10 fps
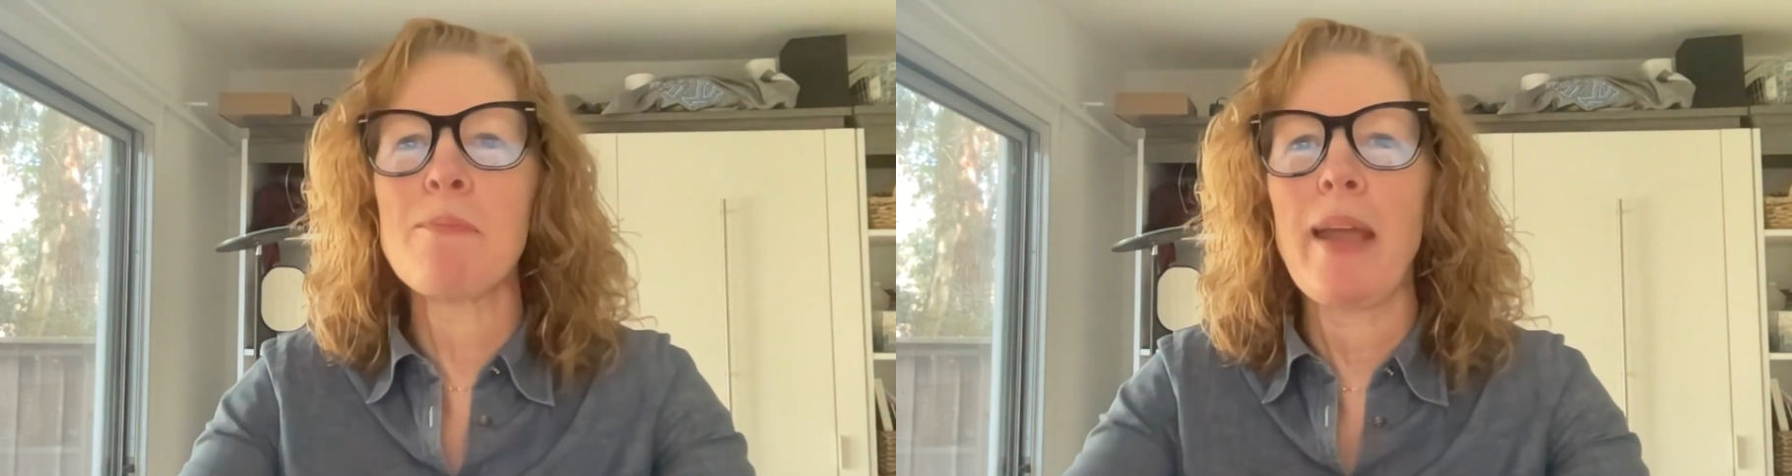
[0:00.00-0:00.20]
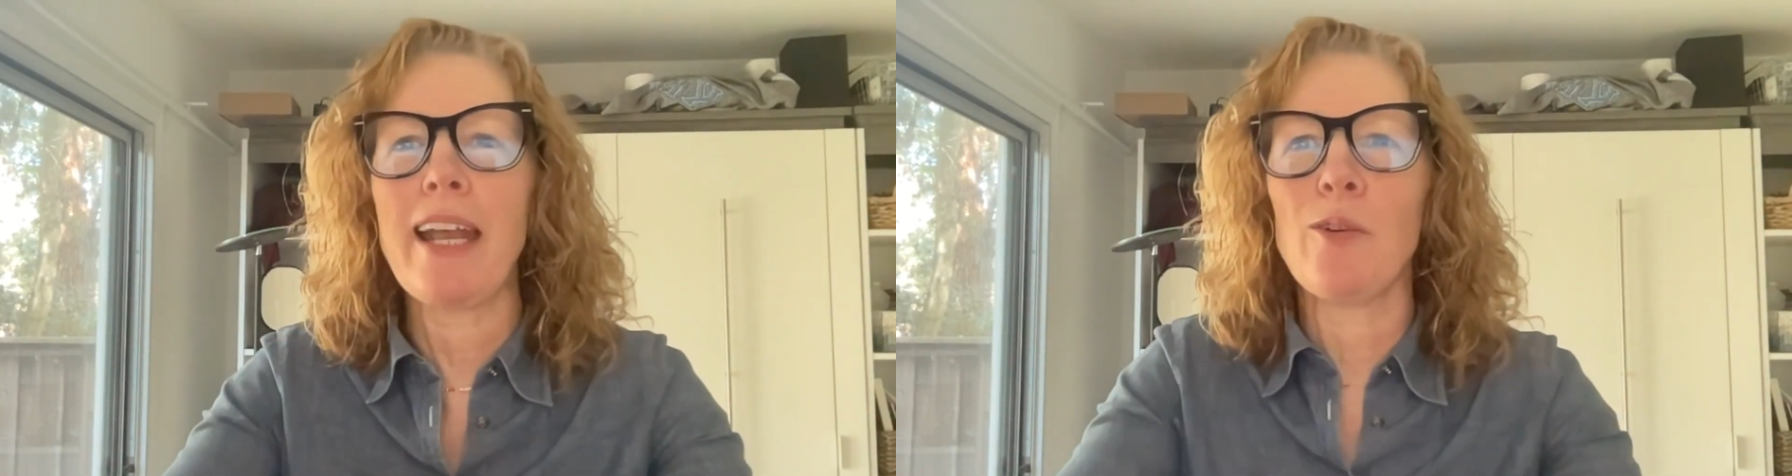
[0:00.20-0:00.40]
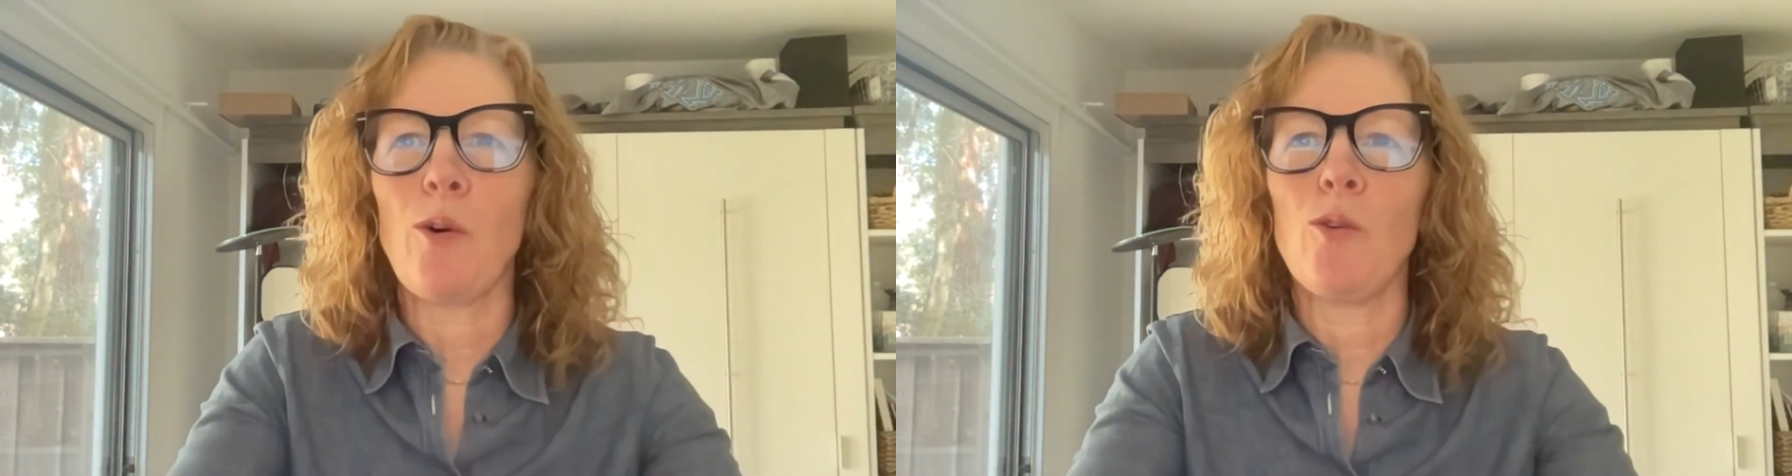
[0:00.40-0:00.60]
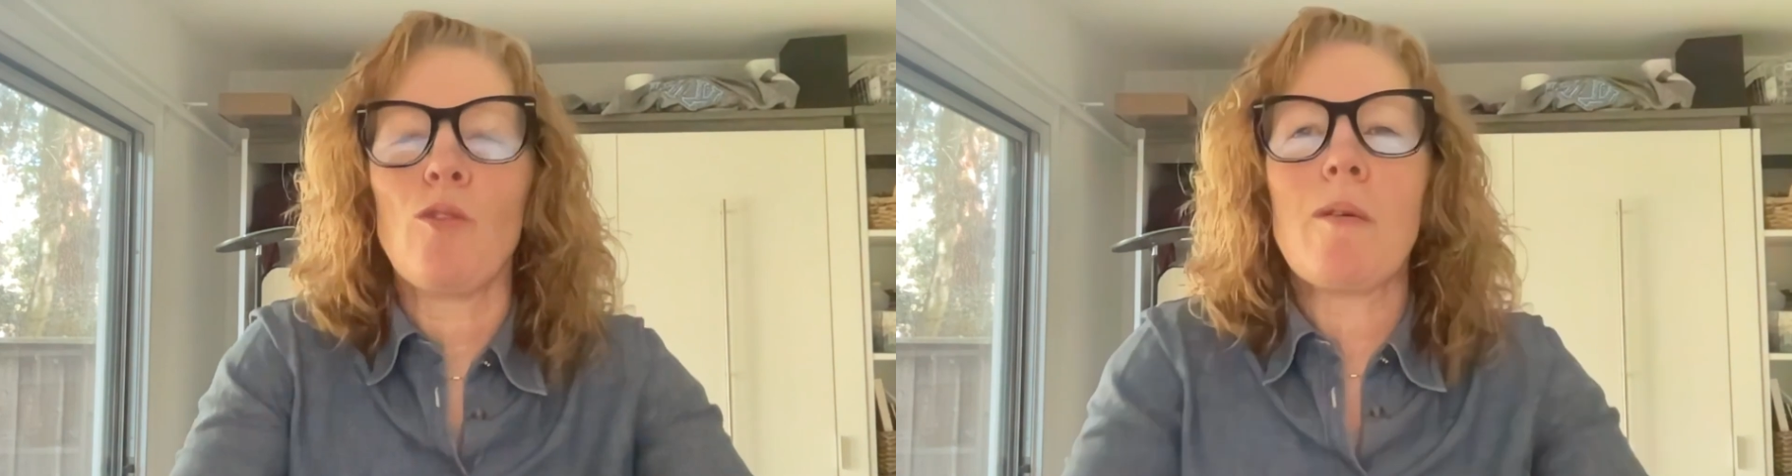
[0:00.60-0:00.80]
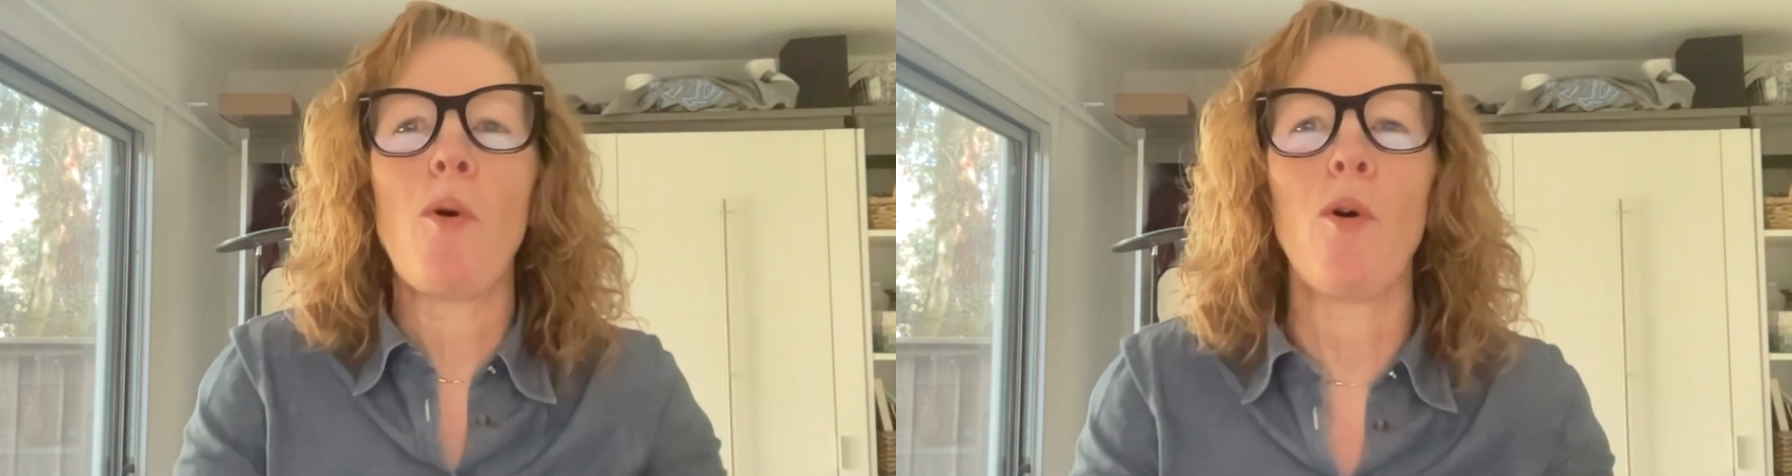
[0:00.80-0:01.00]
payroll
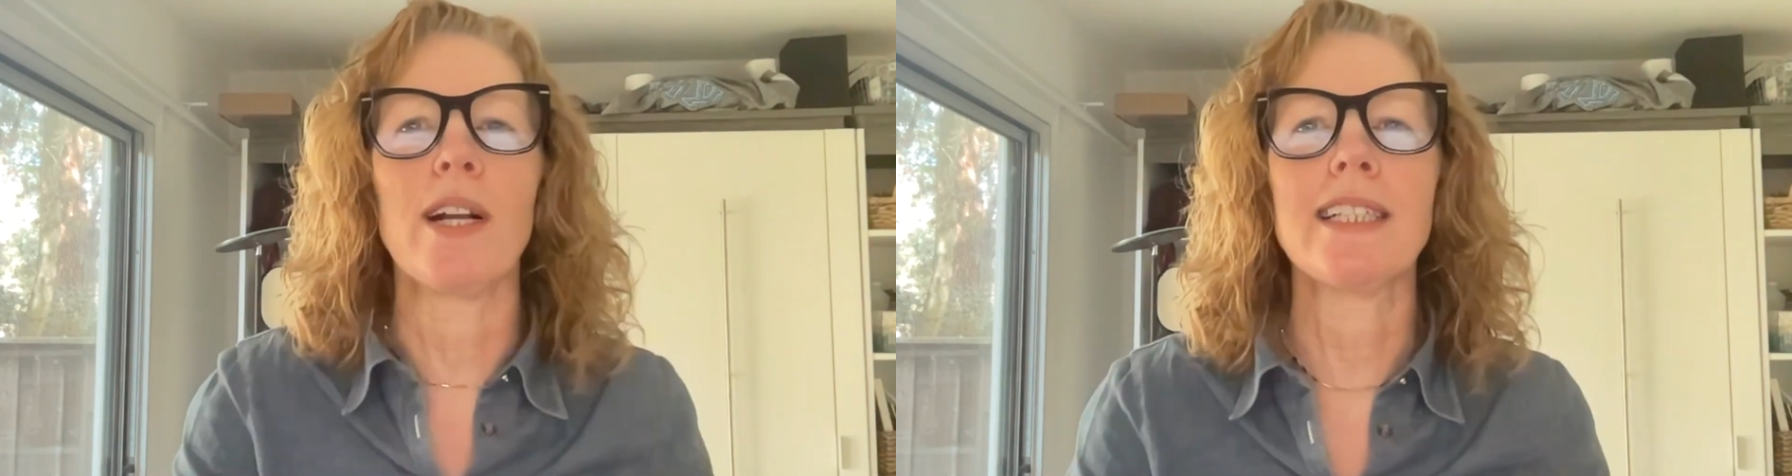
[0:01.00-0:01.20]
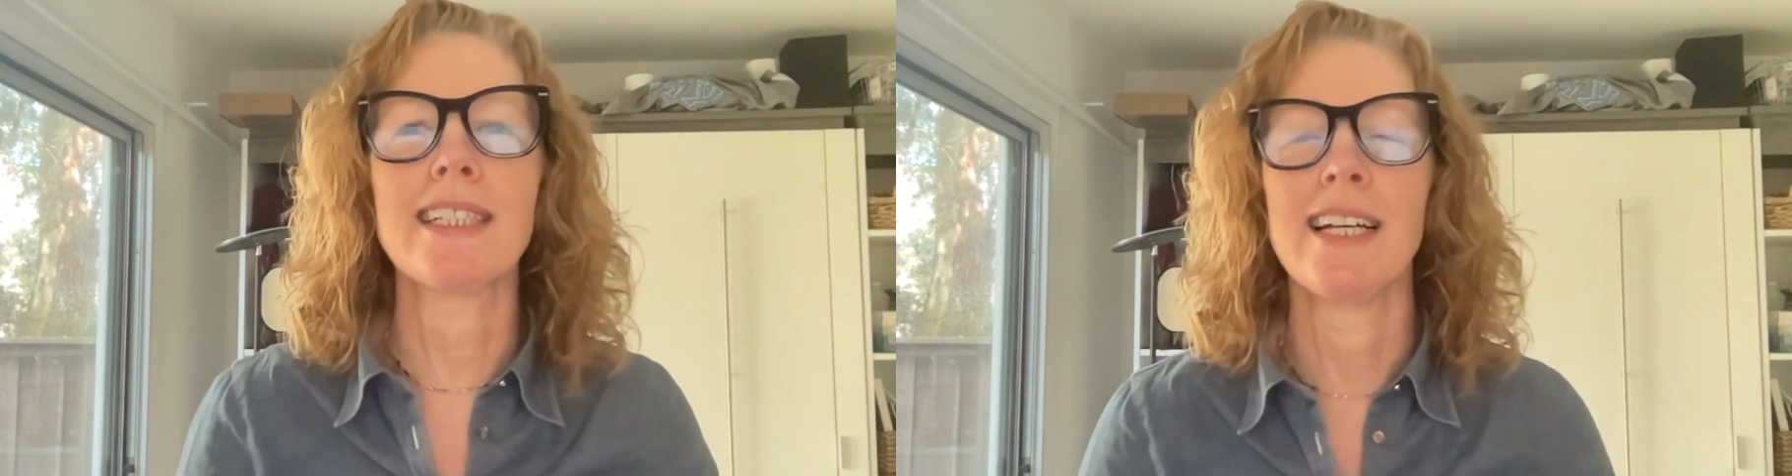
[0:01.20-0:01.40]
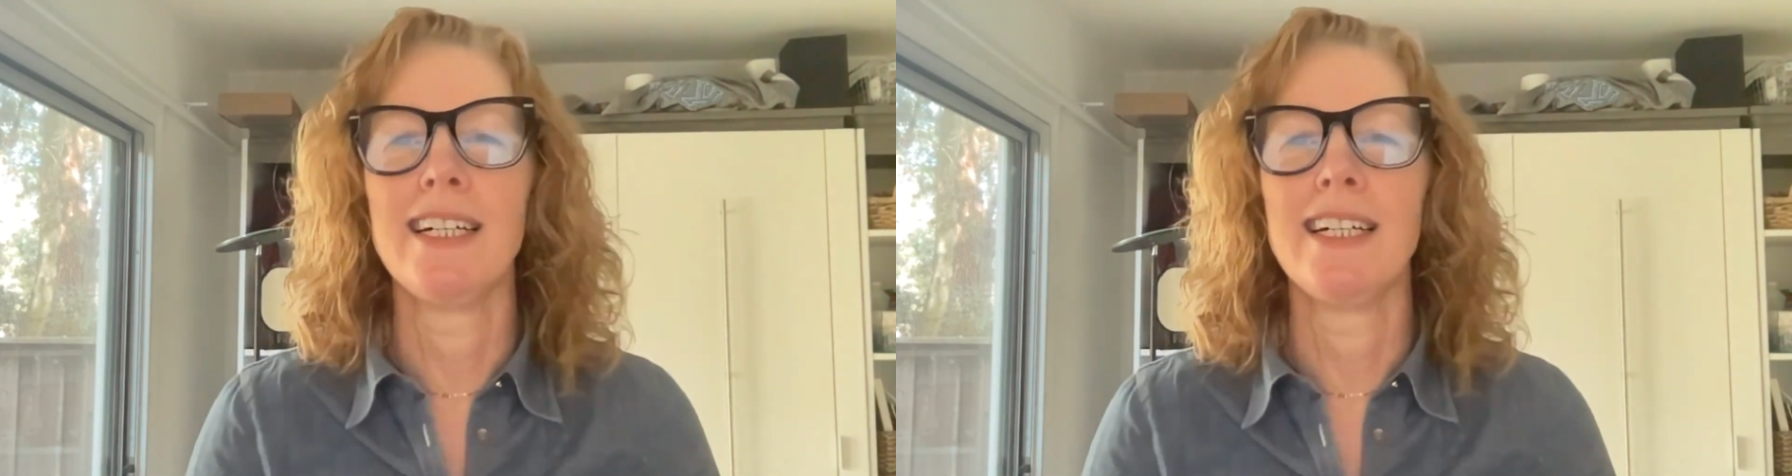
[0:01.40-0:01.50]
reports.